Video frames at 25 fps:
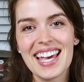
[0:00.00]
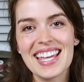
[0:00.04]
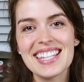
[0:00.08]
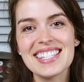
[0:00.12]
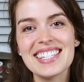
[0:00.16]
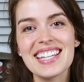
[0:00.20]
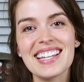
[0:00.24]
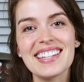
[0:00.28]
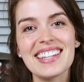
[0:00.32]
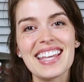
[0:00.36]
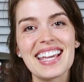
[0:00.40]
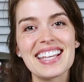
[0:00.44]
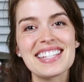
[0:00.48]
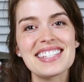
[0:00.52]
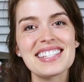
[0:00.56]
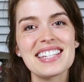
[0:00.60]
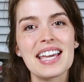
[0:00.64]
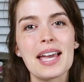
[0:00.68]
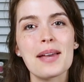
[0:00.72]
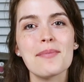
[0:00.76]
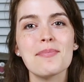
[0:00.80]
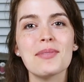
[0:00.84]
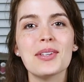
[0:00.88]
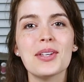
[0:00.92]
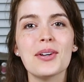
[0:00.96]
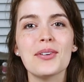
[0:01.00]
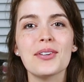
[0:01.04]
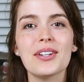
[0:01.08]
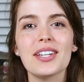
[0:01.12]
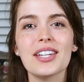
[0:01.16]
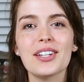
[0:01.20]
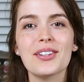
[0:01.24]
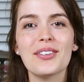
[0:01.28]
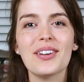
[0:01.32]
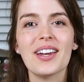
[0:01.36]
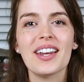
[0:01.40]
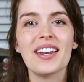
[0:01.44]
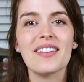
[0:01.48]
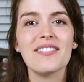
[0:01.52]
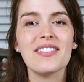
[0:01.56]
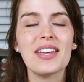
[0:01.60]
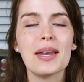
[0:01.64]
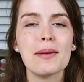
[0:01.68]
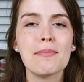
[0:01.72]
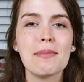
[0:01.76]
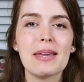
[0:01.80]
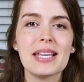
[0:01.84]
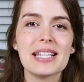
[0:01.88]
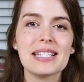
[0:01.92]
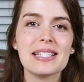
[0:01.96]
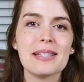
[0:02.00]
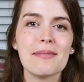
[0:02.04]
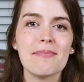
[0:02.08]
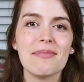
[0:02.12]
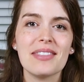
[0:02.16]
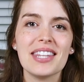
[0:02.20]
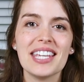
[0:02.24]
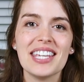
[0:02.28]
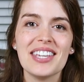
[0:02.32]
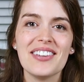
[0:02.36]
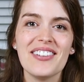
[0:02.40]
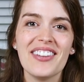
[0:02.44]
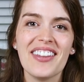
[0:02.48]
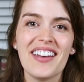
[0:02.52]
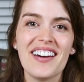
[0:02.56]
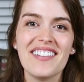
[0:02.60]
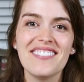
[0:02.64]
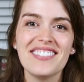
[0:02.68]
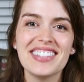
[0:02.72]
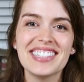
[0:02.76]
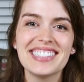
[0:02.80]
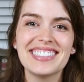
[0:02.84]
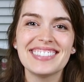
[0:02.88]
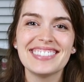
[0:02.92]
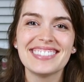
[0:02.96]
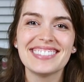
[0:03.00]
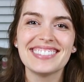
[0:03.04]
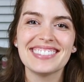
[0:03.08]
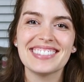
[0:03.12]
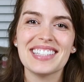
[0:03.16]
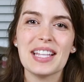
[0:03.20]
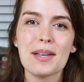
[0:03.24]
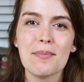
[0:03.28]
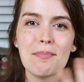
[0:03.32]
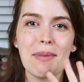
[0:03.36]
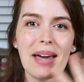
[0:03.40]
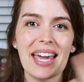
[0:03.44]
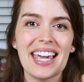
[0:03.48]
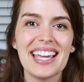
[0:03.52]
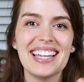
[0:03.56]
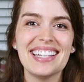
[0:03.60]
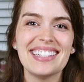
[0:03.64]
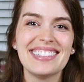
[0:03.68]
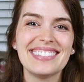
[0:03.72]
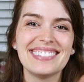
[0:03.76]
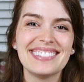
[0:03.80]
Until next time, go get creative and make something you love. Bye.